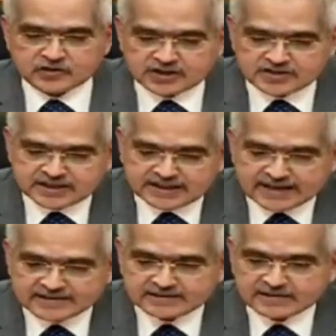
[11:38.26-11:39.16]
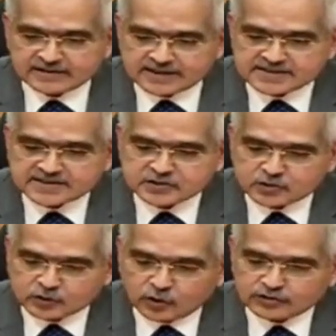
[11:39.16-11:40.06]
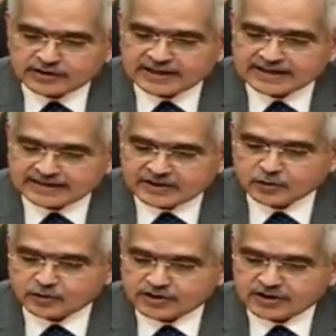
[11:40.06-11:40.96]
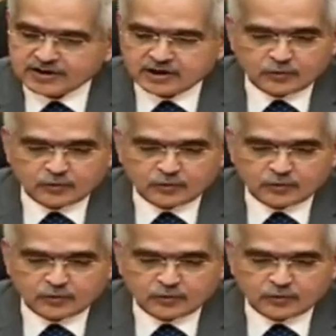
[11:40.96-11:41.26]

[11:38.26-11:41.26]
Judging that the risks to growth are acute,